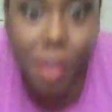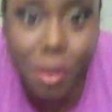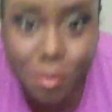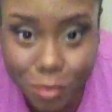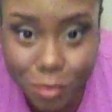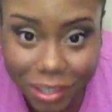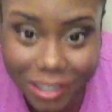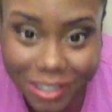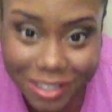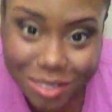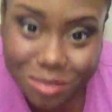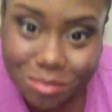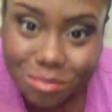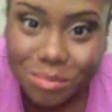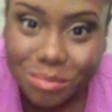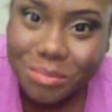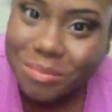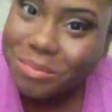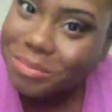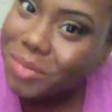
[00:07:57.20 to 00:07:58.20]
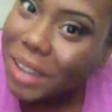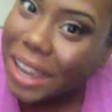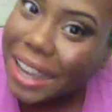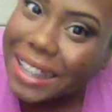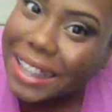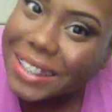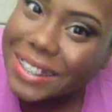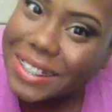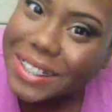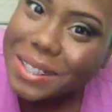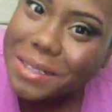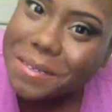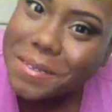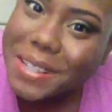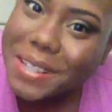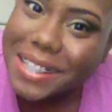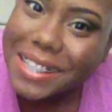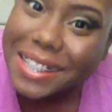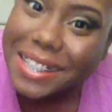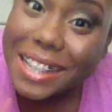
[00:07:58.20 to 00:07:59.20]
But, bye,
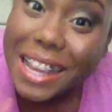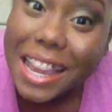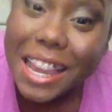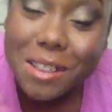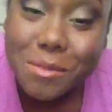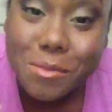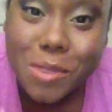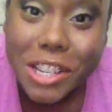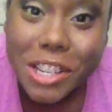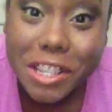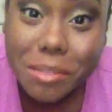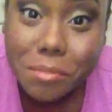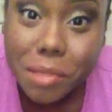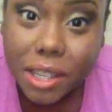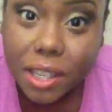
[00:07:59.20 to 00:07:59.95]
YouTubers. And wish me